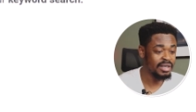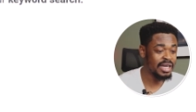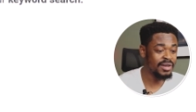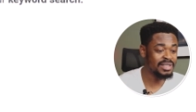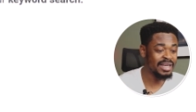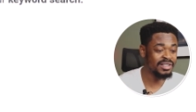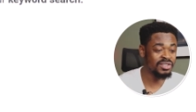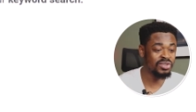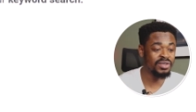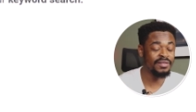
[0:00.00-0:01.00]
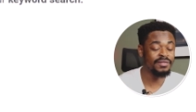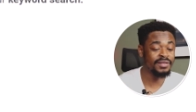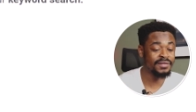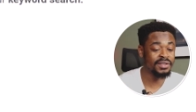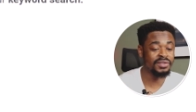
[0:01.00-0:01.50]
now it's like
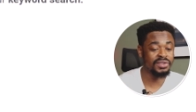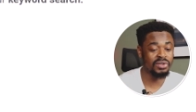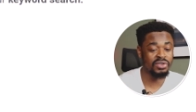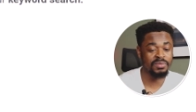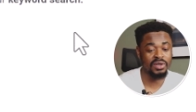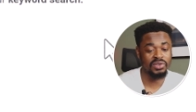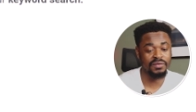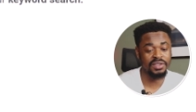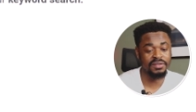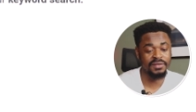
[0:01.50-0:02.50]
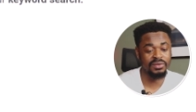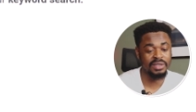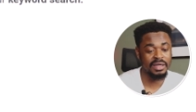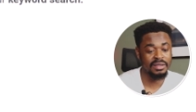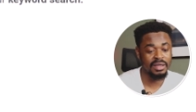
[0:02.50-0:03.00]
650 results because of this
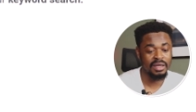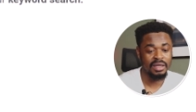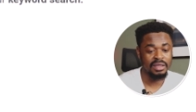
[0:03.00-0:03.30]
filter.